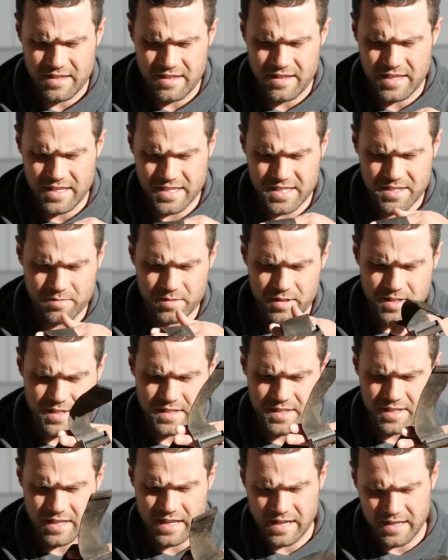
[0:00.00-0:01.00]
This
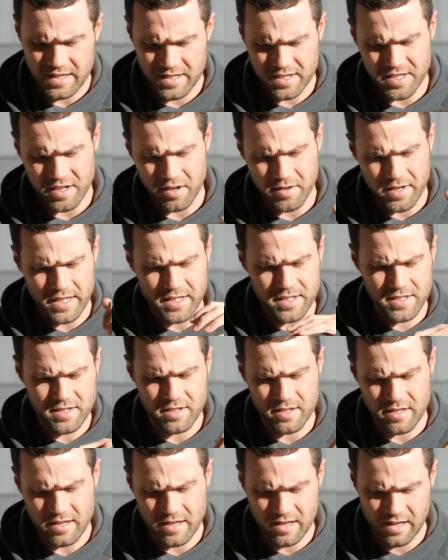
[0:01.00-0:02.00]
was sewn into
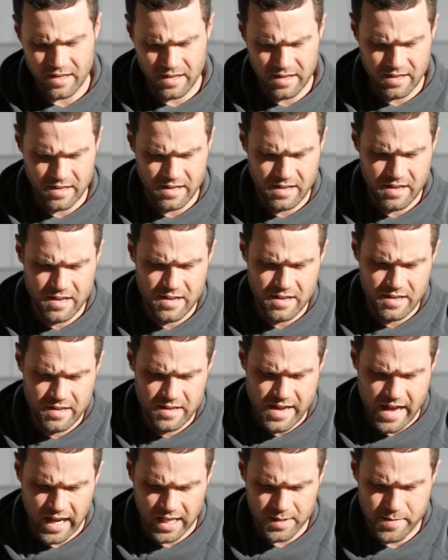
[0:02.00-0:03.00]
the
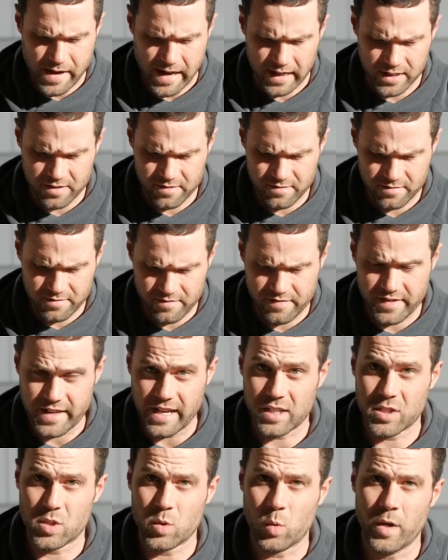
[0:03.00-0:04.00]
X-Pac
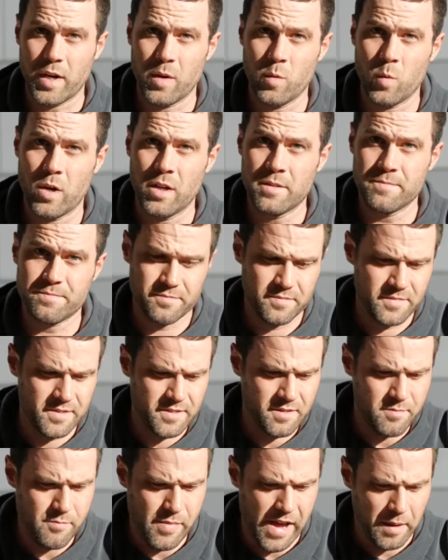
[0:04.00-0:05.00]
VX21
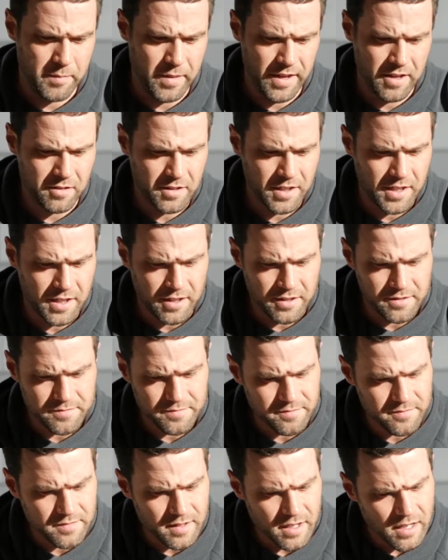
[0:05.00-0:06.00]
back panel here
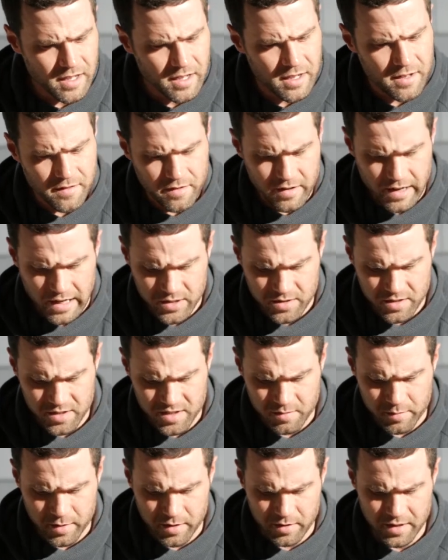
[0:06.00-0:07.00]
for extra
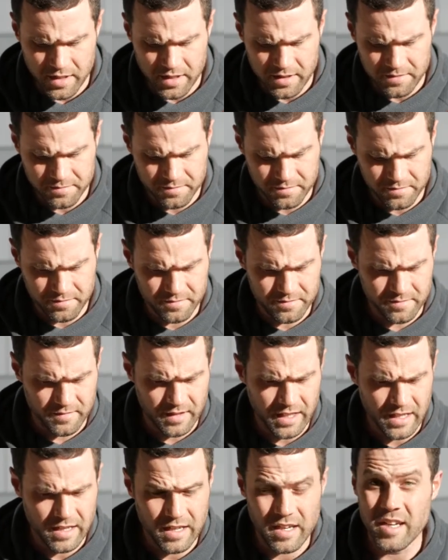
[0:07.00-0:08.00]
stability.
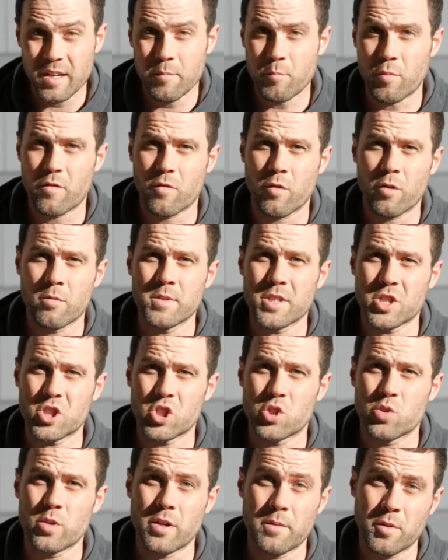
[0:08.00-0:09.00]
Performed
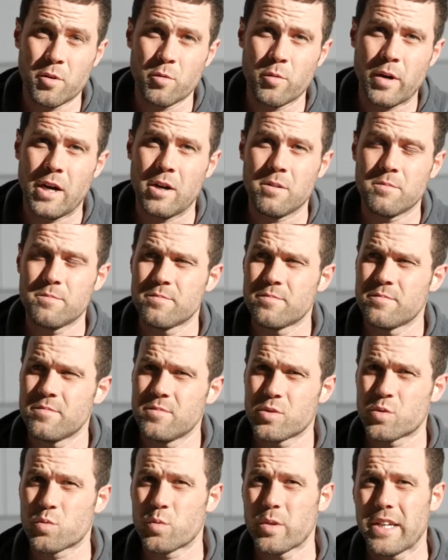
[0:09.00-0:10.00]
extremely well. It
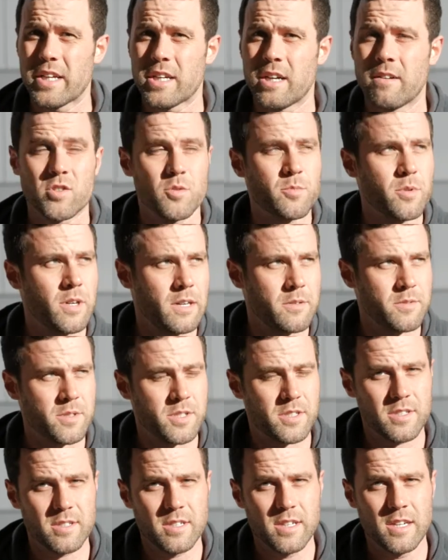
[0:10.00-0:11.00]
was really comfortable. I
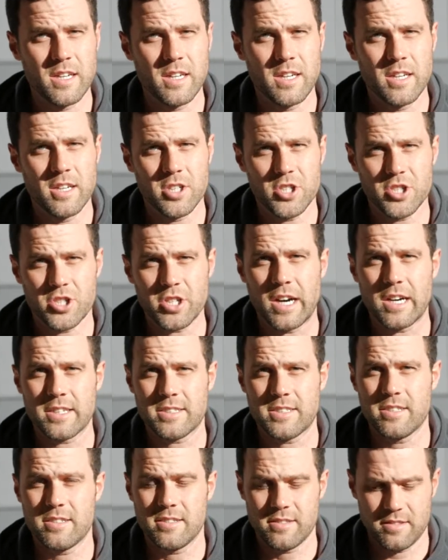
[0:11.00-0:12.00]
was
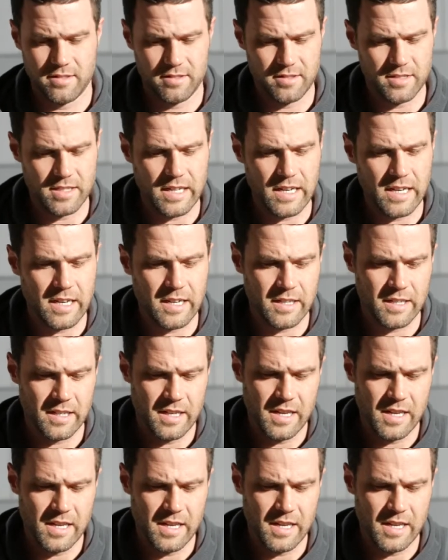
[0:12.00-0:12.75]
shocked. I